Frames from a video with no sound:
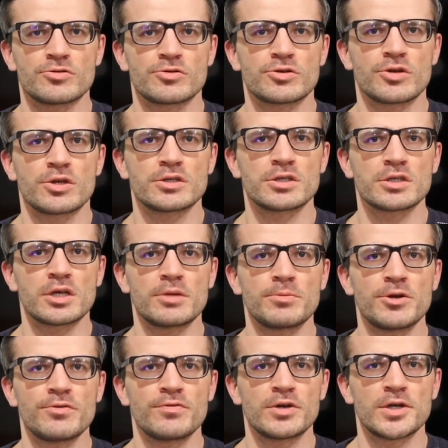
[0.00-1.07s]
So this is going to
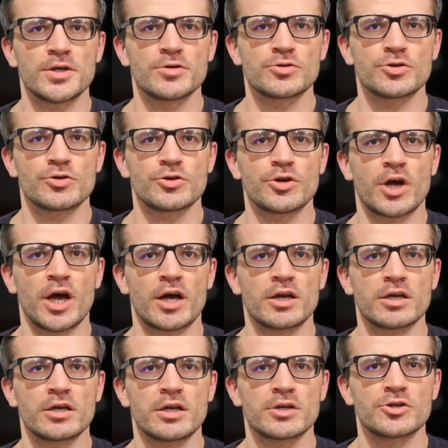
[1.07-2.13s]
be a video showing you how to
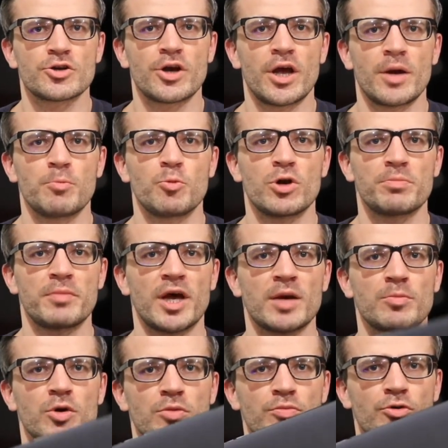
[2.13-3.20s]
connect your M1
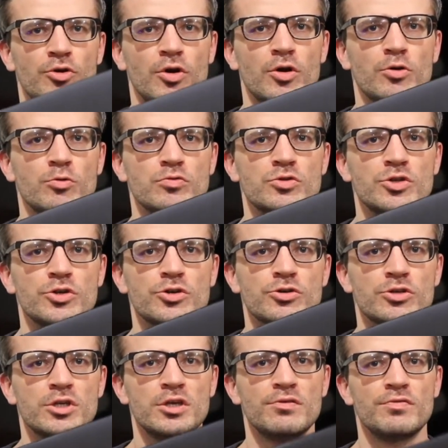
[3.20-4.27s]
MacBook Pro to your
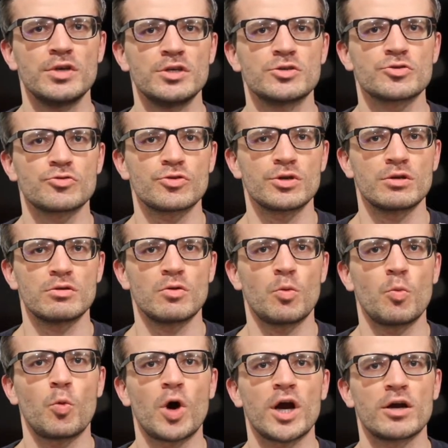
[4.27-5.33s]
TV screen
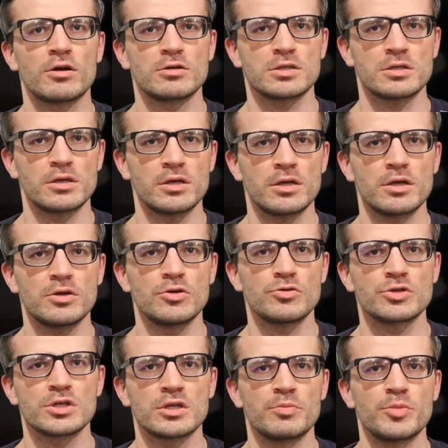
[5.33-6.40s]
wirelessly
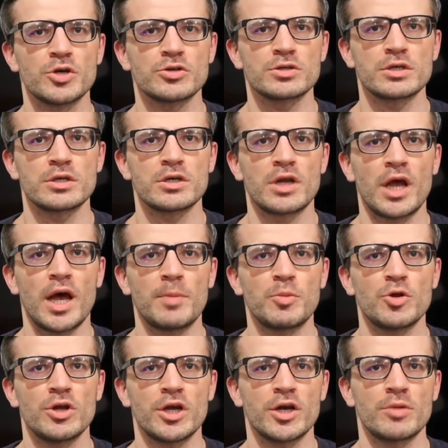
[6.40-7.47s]
using the built-in
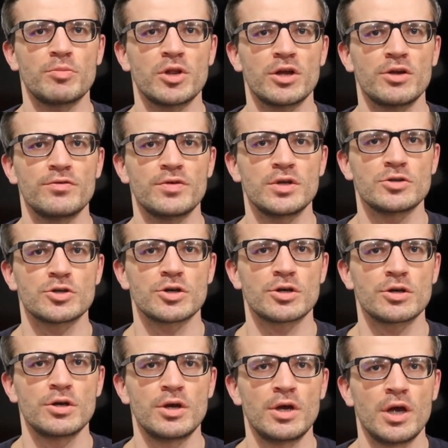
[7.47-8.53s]
Apple AirPlay feature.
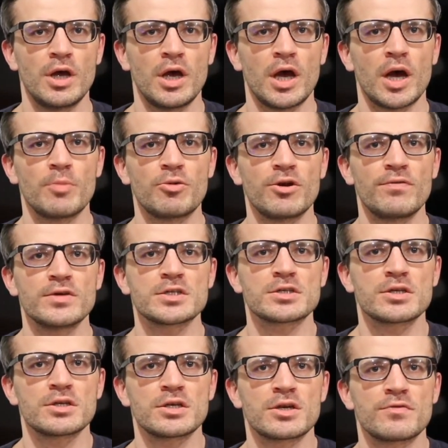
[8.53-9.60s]
I previously
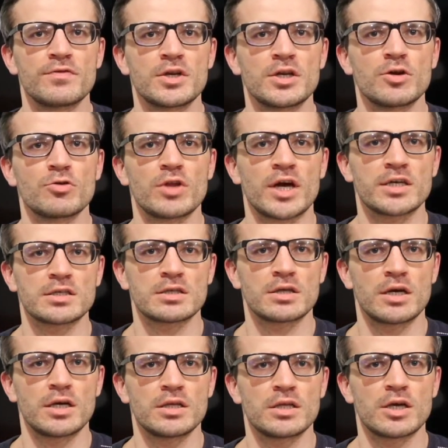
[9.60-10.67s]
did a video last
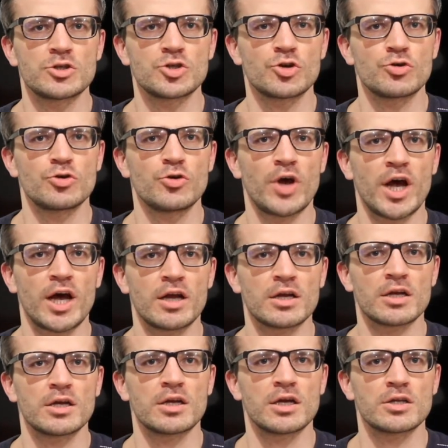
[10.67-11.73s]
night that showed you how to
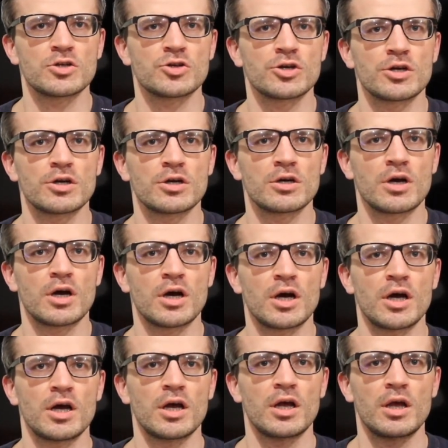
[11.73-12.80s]
connect your uh,
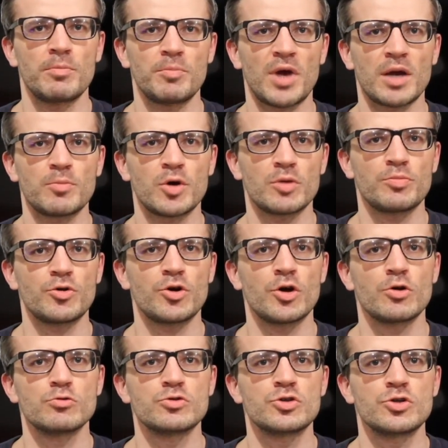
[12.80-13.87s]
MacBook Pro
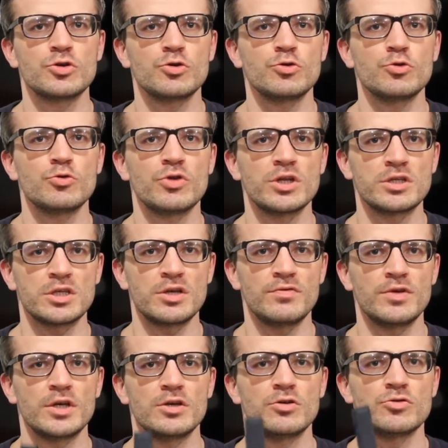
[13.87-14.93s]
to the
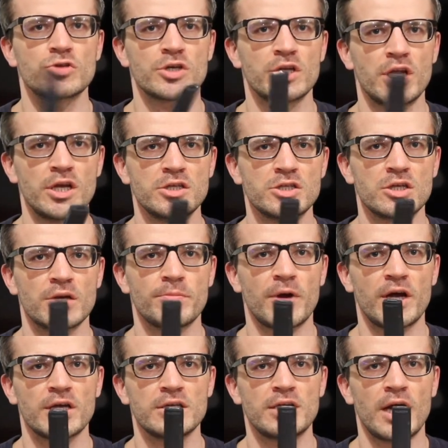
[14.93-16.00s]
TV using an
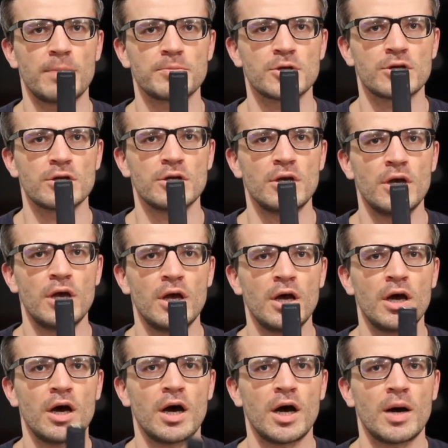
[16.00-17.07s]
HDMI adapter.
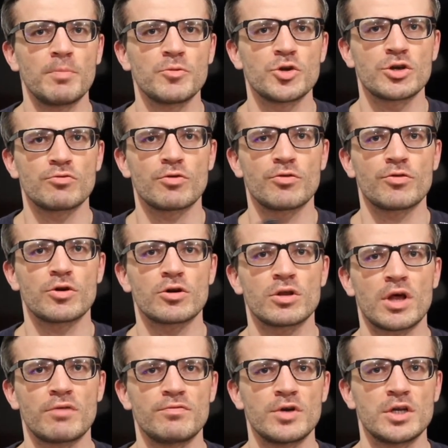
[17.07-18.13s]
Um, you can refer to
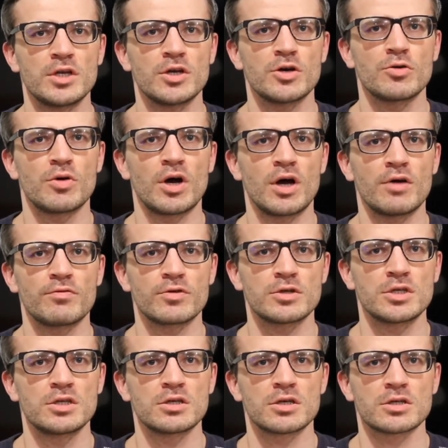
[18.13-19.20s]
that video uh, for
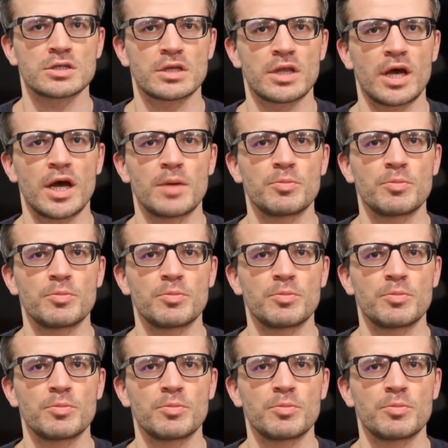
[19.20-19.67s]
details on that.